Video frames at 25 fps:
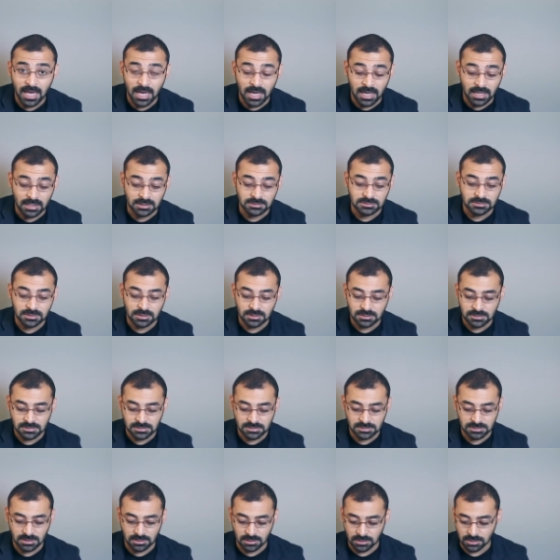at
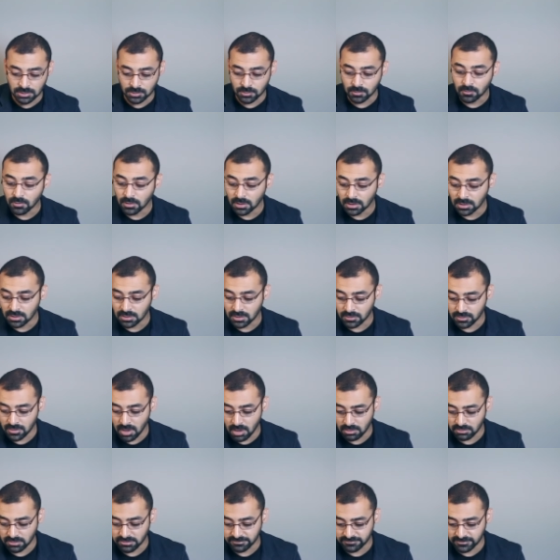
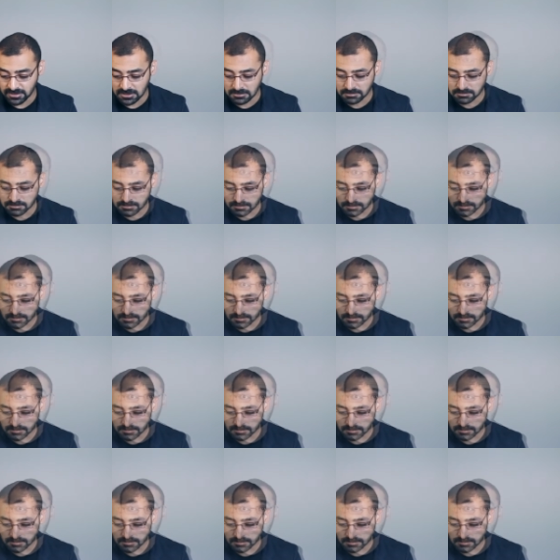stereolithography.